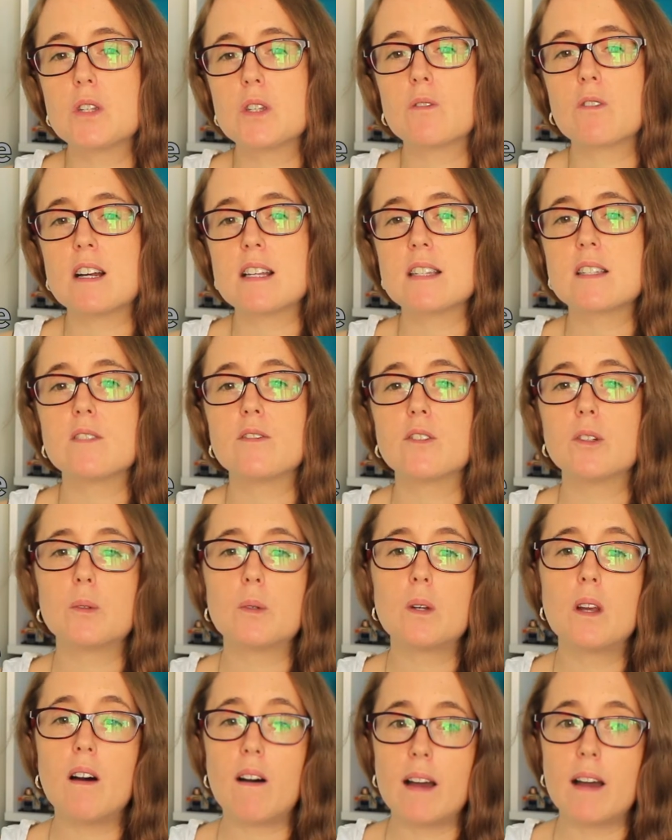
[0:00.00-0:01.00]
the rest of your
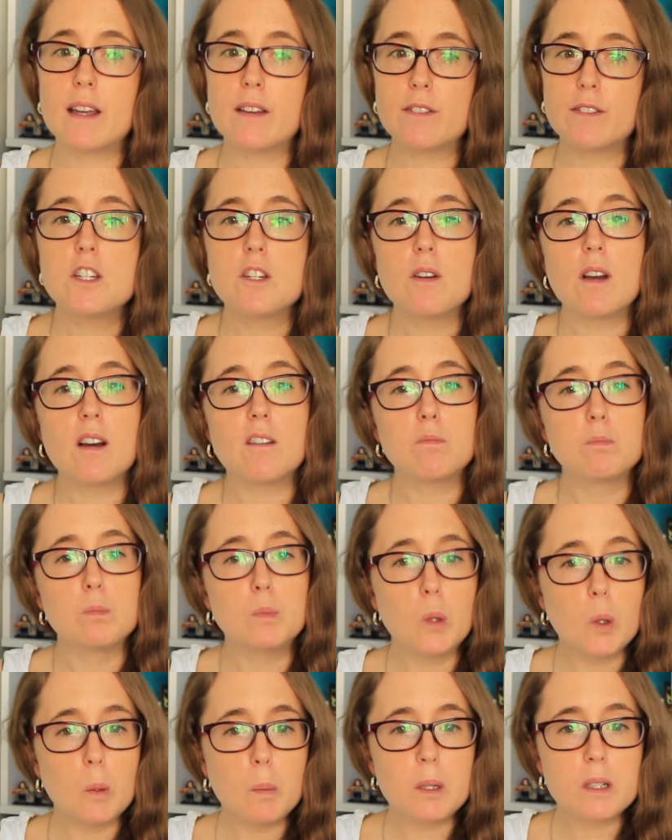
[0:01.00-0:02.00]
life? Do you have
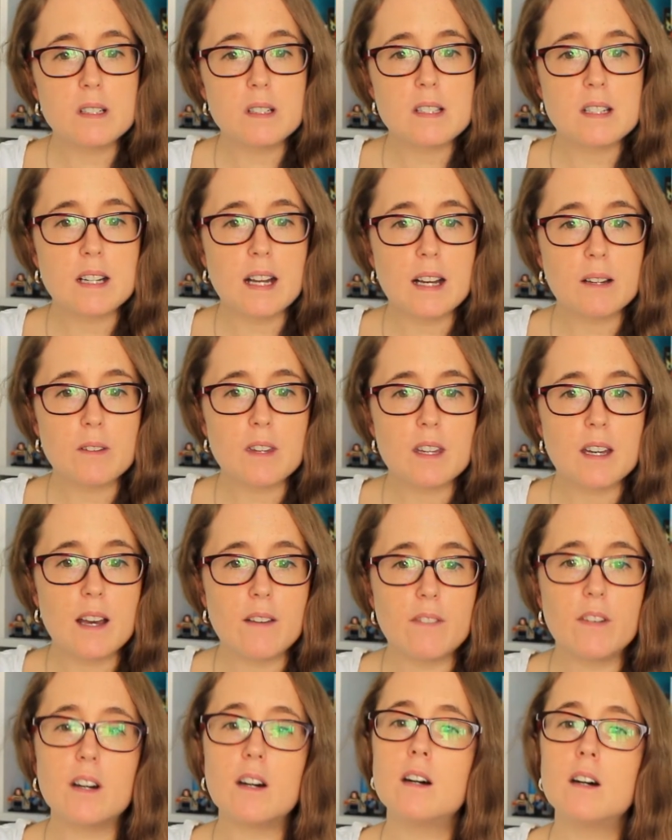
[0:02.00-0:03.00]
more books now than
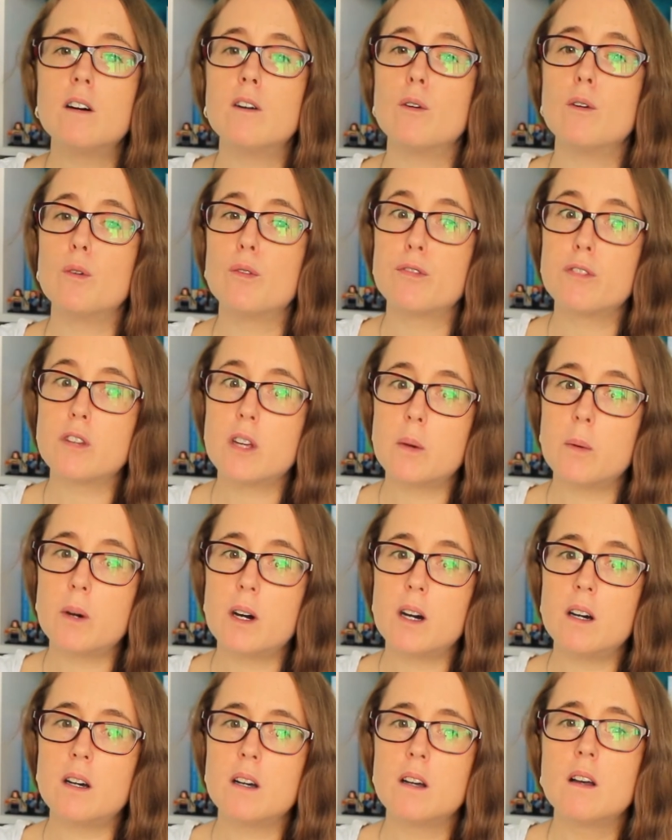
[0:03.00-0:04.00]
ever?
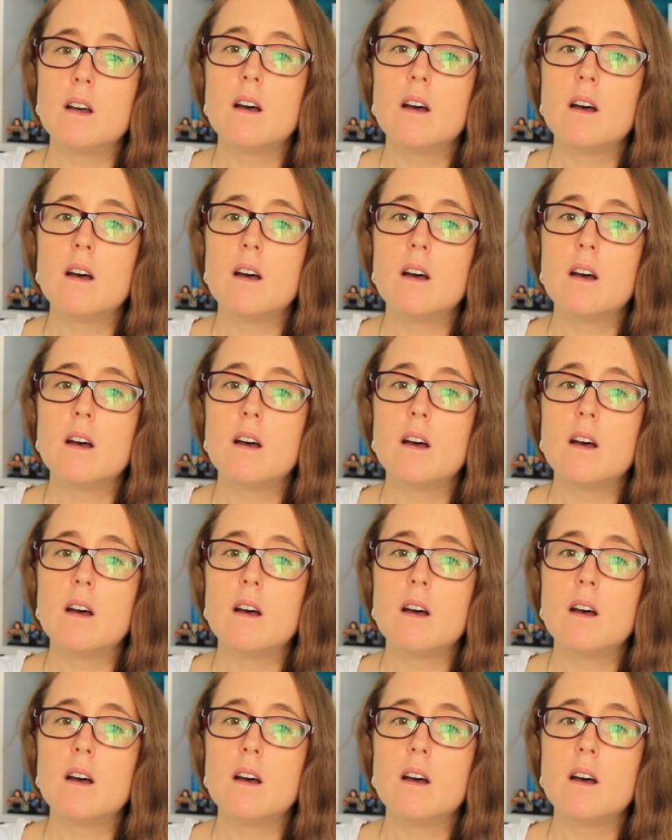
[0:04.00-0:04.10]
Fewer?